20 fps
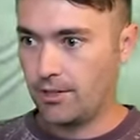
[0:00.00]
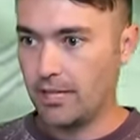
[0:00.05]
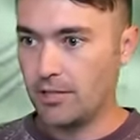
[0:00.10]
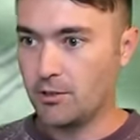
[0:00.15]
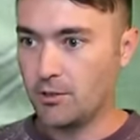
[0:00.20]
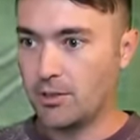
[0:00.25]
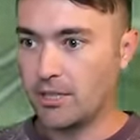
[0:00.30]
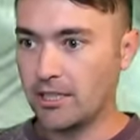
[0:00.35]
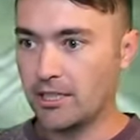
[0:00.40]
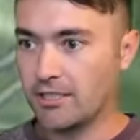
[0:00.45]

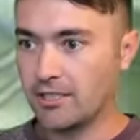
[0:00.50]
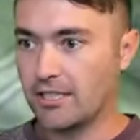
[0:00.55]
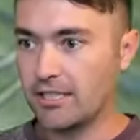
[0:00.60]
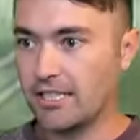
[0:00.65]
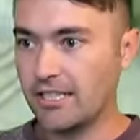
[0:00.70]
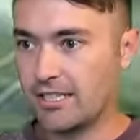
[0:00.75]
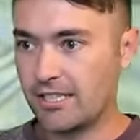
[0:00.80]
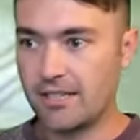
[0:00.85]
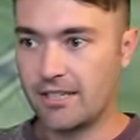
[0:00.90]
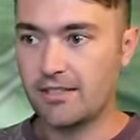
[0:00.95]
You could literally
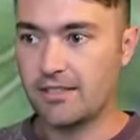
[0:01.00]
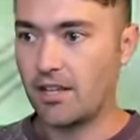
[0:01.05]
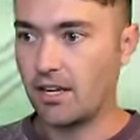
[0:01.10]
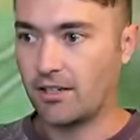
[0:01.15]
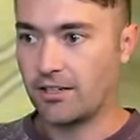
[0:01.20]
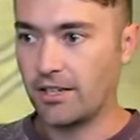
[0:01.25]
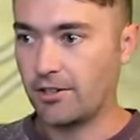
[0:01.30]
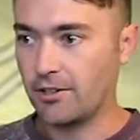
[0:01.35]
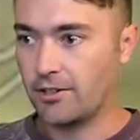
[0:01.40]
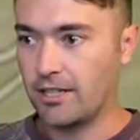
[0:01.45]
just get
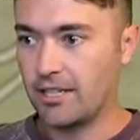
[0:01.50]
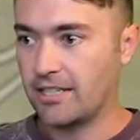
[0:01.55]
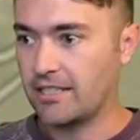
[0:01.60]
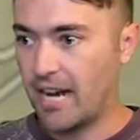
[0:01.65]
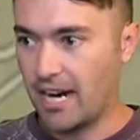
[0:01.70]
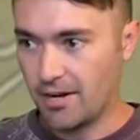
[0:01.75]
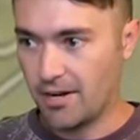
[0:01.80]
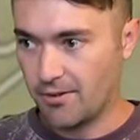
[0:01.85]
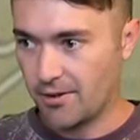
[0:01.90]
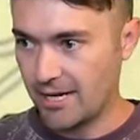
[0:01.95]
stuck there the
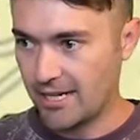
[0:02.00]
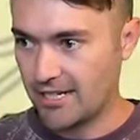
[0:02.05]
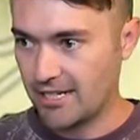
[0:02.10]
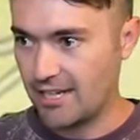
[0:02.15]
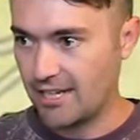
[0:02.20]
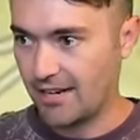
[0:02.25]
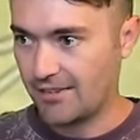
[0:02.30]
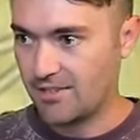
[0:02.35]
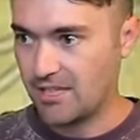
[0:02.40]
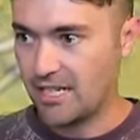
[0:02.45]
entire
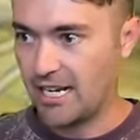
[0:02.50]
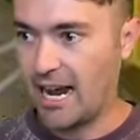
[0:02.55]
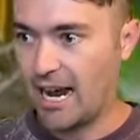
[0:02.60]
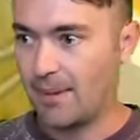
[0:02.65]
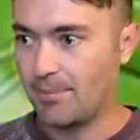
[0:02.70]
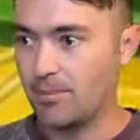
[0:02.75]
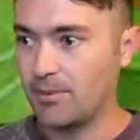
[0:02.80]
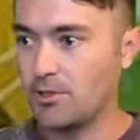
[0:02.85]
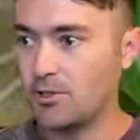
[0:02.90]
race. I've seen it happen